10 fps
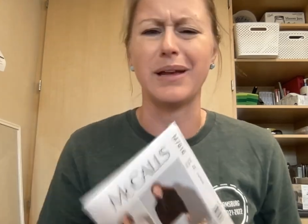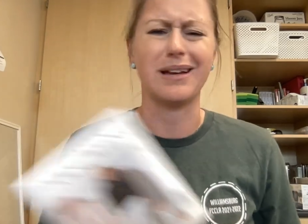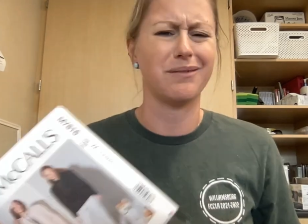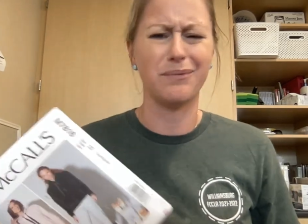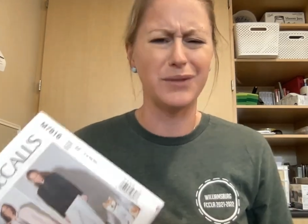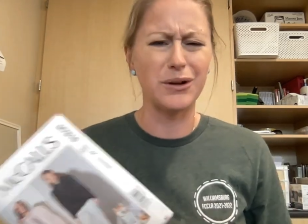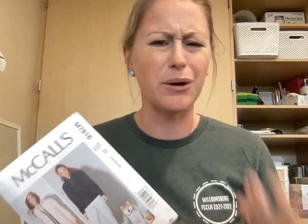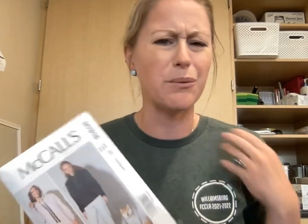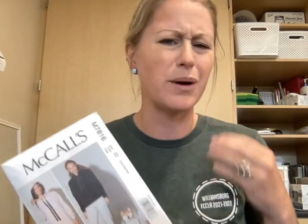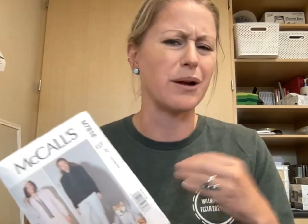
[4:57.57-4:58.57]
Like, you
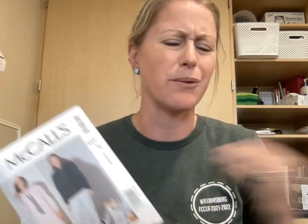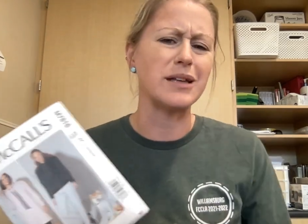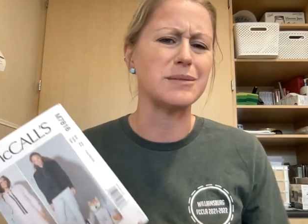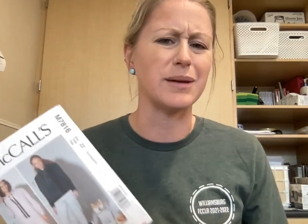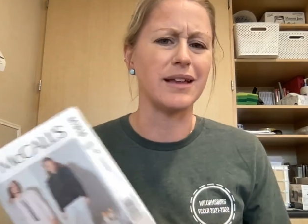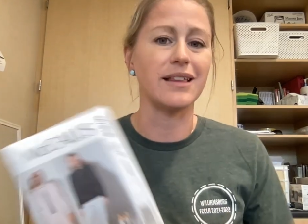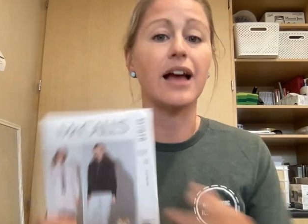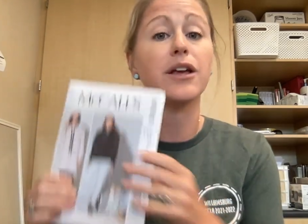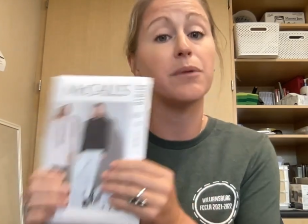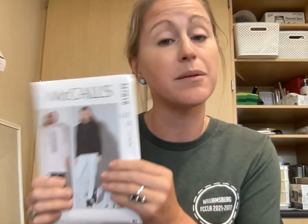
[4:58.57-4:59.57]
don't want a recipe like
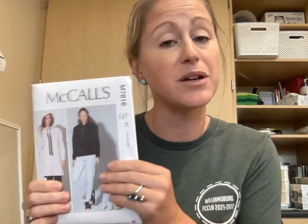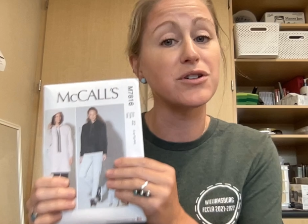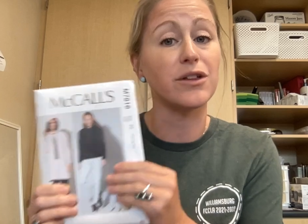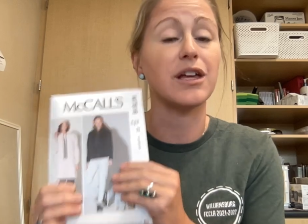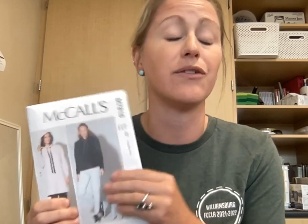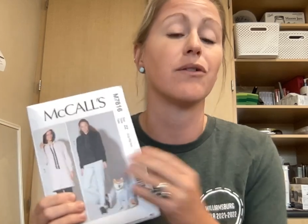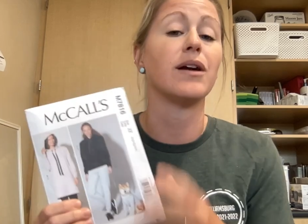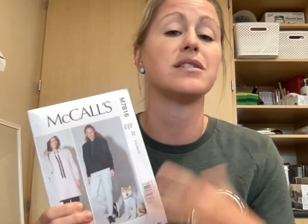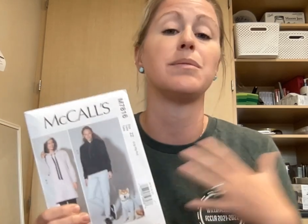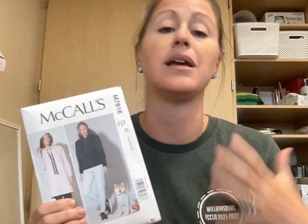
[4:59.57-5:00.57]
that. You want to make sure that you have a
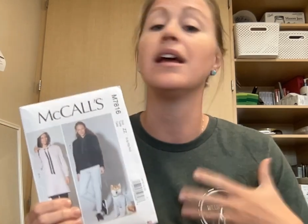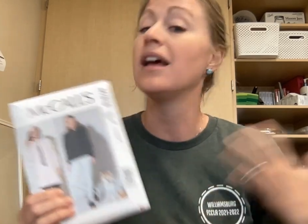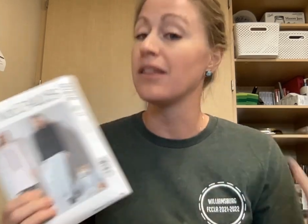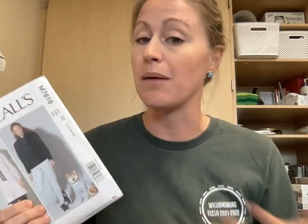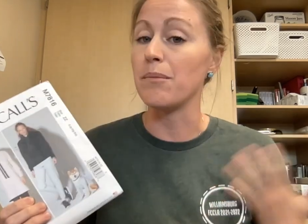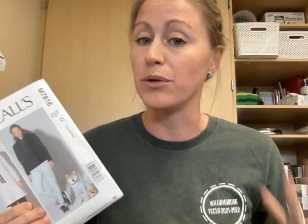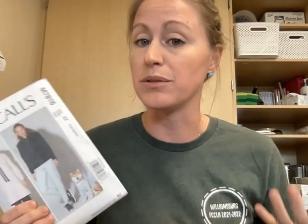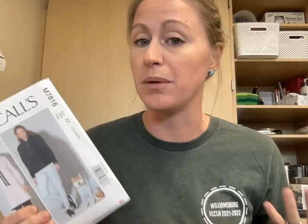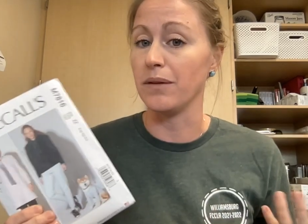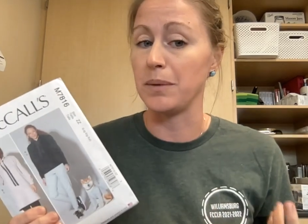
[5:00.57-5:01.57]
recipe that
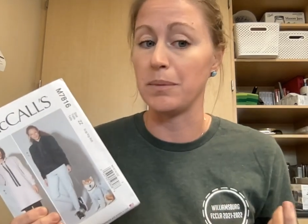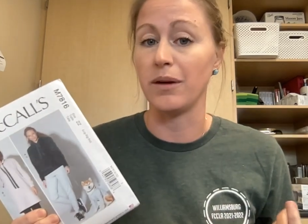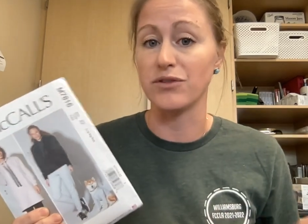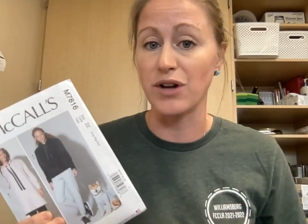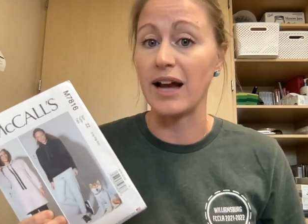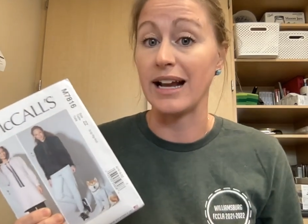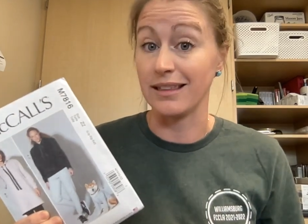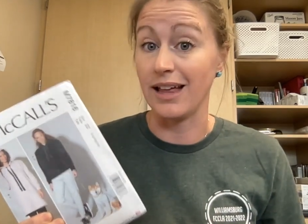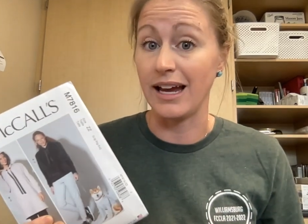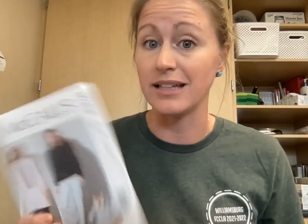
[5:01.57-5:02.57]
multiple people have tried
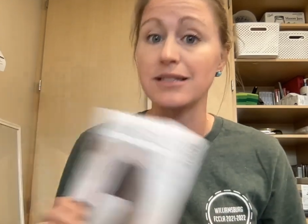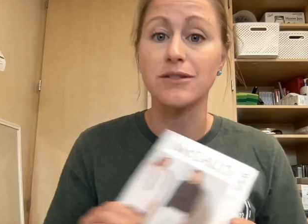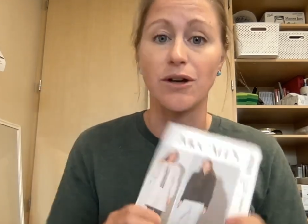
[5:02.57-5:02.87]
and liked.